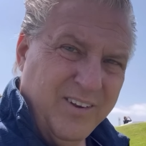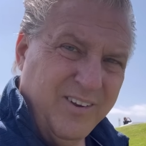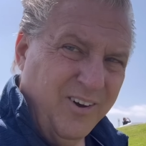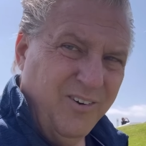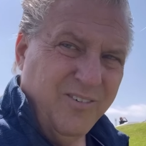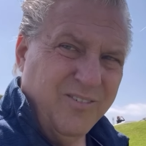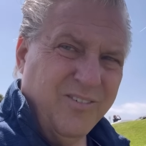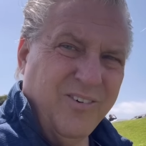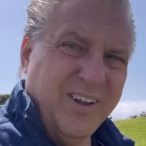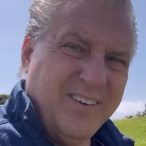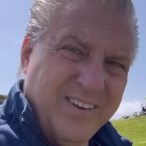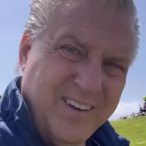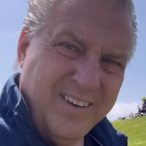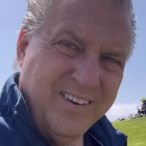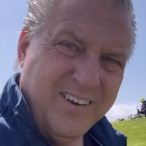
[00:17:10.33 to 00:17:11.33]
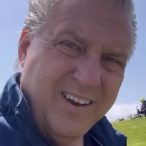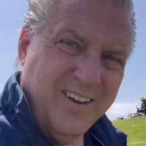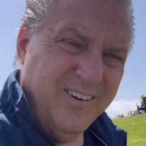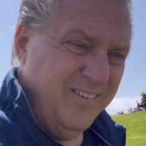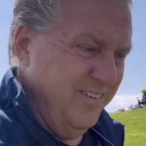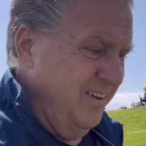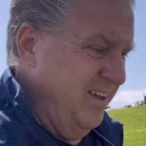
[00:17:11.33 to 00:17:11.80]
Don't, what's it, you
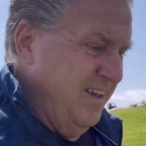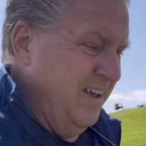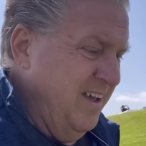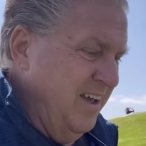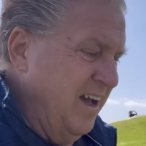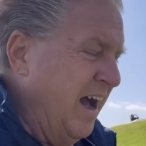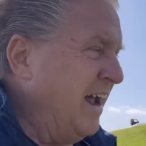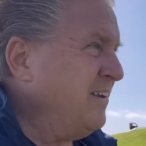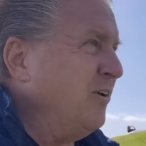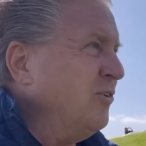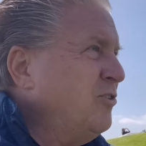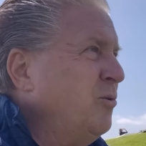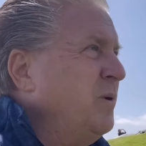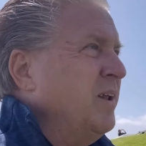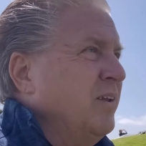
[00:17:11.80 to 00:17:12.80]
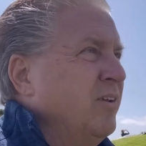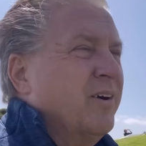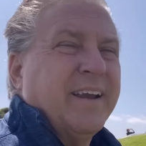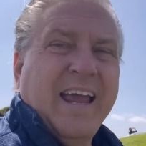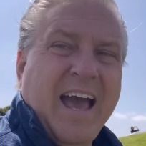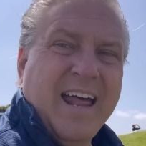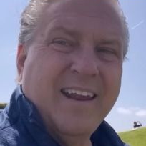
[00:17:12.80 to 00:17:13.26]
know, I don't you want to
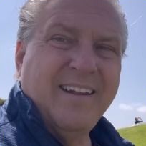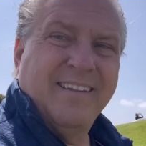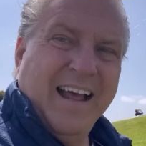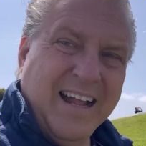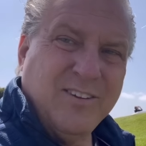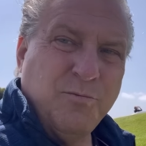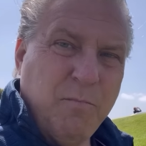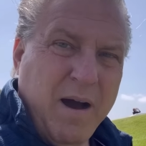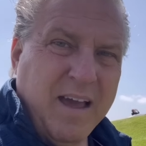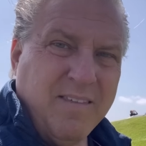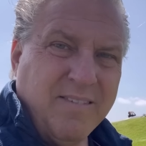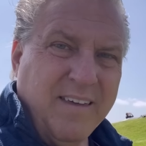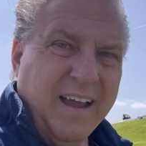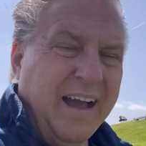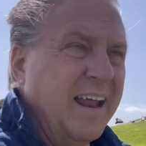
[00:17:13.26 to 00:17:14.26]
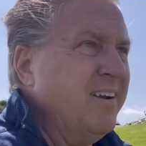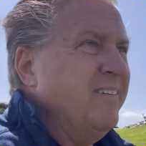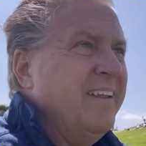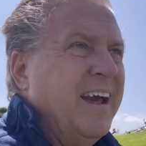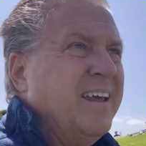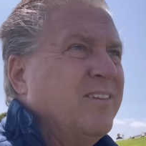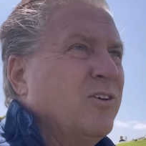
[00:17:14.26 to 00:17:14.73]
look at it? That's my thing. I don't
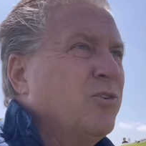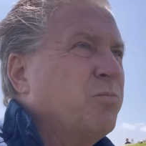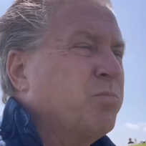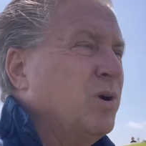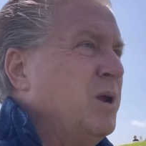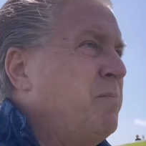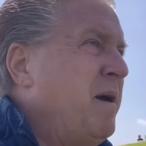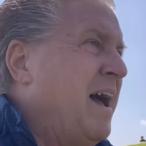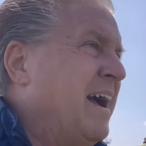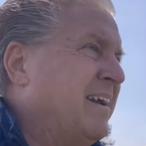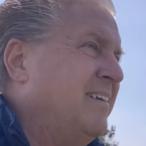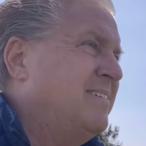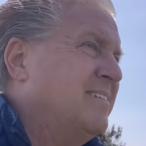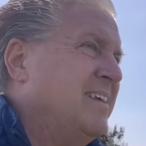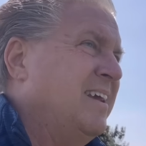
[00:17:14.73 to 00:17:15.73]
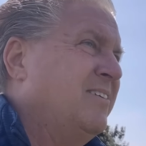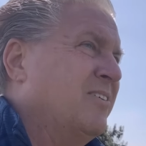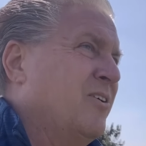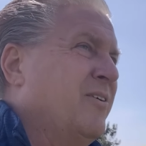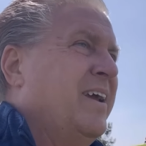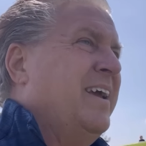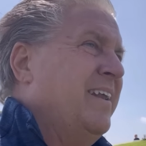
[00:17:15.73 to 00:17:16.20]
like those prepackaged things that
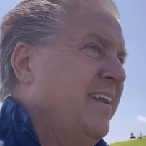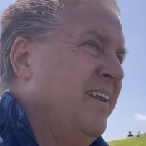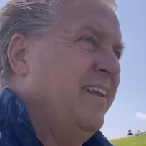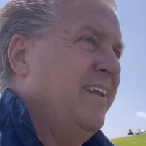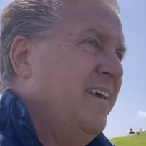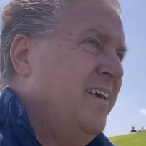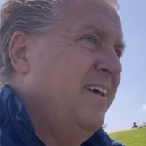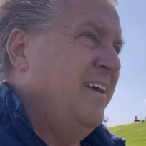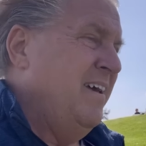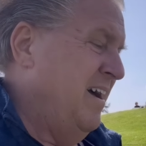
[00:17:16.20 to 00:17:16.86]
are hidden.